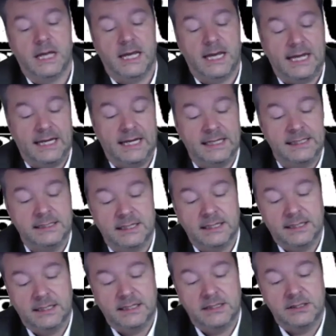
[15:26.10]
And
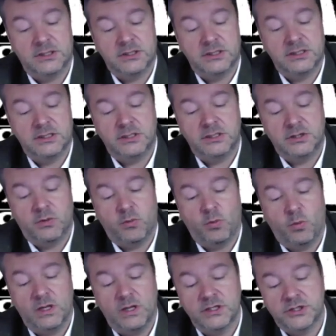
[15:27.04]

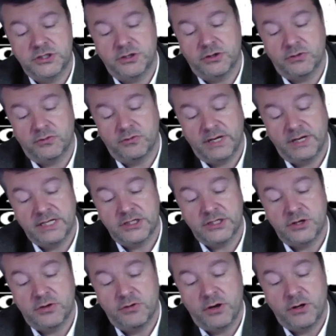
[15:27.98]
whilst you're
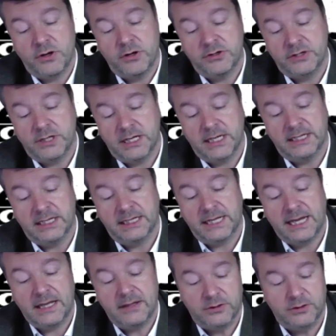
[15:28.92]
racing around and
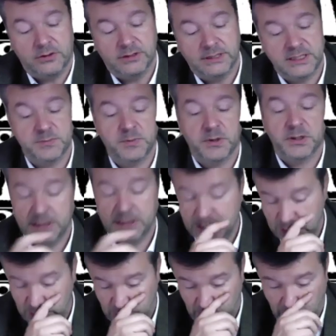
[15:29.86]
gathering all these
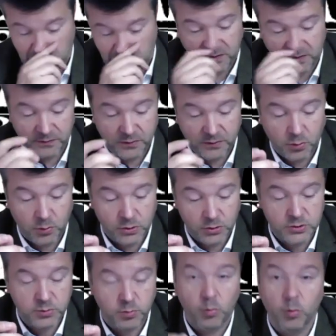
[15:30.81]
bounties, you are of
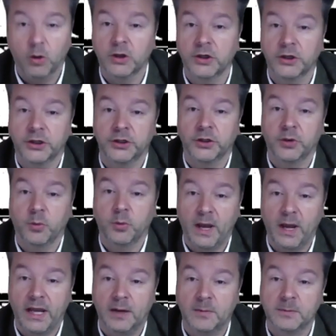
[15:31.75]
course working your
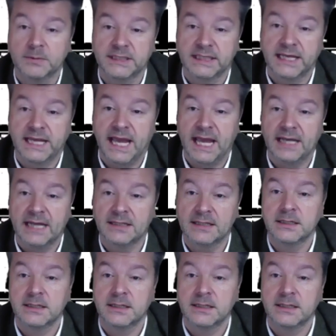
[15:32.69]
way up to get